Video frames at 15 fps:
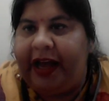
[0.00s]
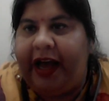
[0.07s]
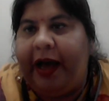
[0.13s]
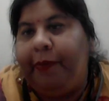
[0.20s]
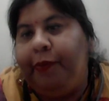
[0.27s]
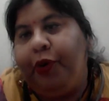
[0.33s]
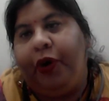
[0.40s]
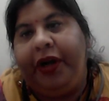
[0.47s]

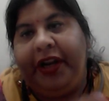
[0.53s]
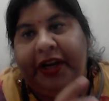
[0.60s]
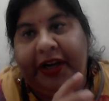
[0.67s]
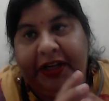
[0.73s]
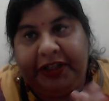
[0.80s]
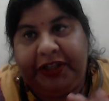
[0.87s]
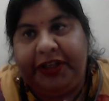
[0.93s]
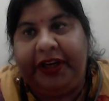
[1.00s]
I'm not an
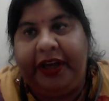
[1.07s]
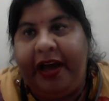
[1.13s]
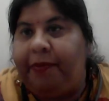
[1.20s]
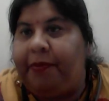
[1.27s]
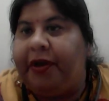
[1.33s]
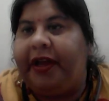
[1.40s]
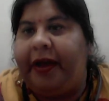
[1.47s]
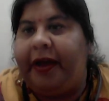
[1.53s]
engineer,
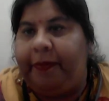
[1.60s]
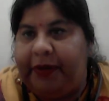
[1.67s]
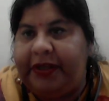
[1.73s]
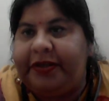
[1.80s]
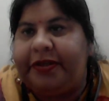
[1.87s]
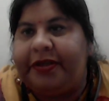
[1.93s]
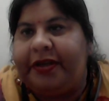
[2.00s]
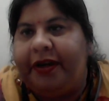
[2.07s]
I'm a
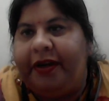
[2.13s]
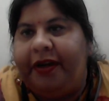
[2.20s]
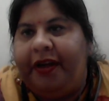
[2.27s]
chemist,